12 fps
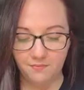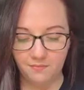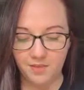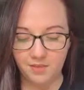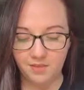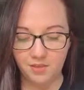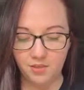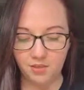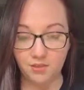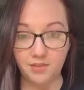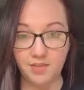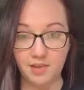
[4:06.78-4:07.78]
Knit
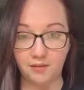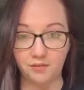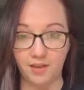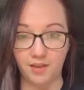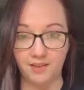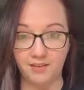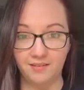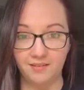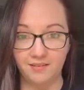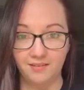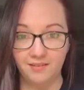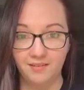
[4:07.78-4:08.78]
stitches are terrifying.
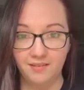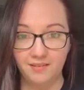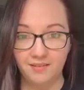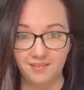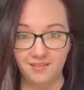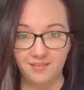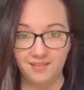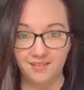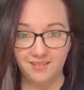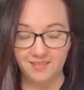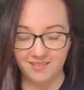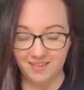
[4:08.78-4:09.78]

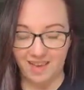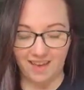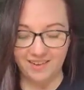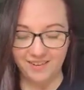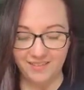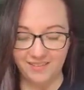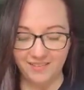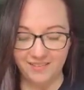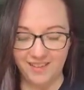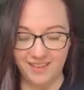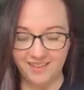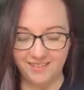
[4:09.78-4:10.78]
Yeah, no,
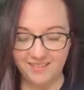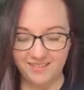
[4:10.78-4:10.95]
like,